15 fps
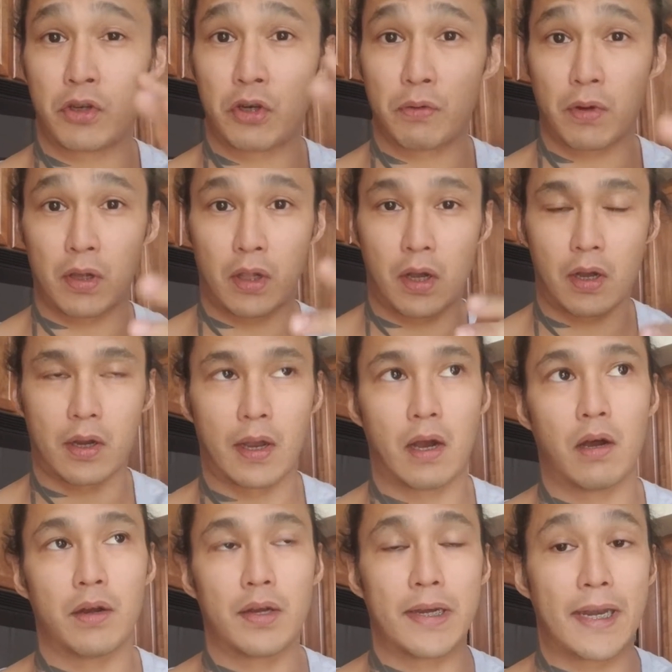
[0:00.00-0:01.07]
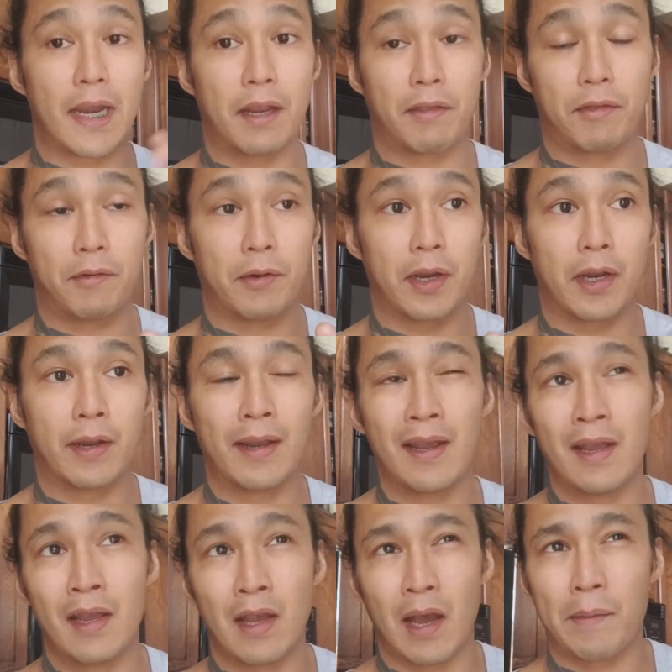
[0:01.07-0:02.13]
two o'clock on day three.
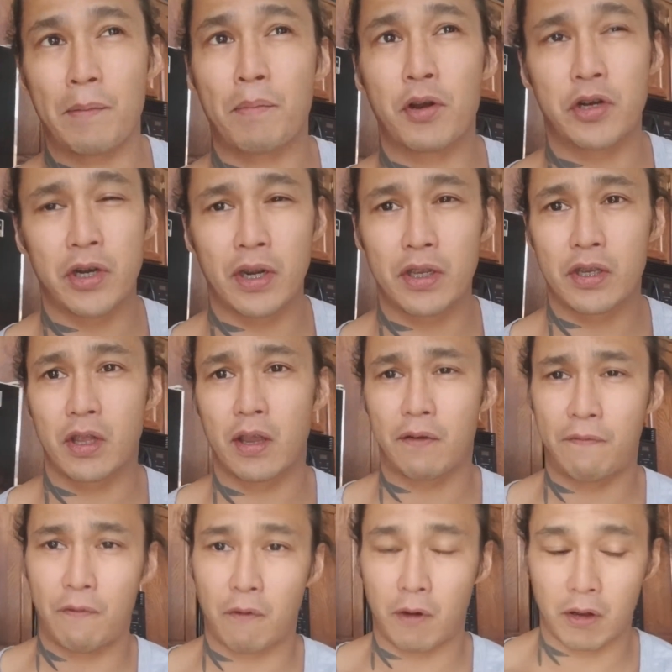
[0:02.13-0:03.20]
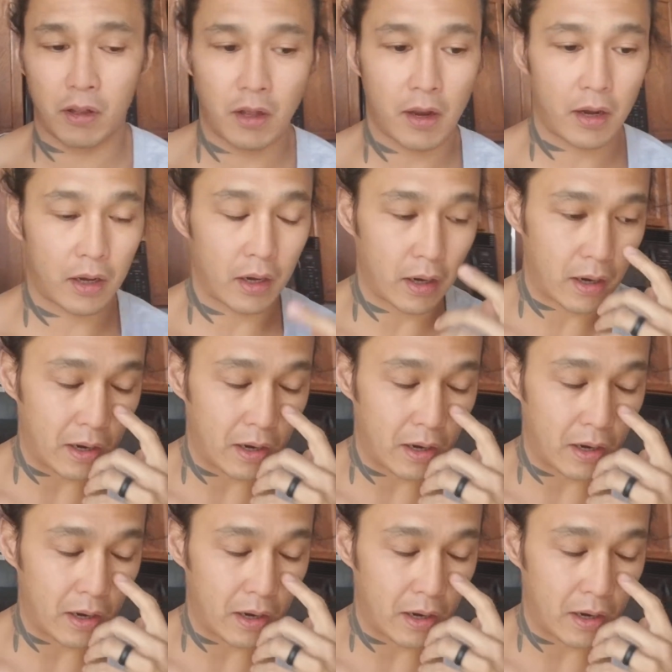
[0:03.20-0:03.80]
I've been pushing it to like four o'clock.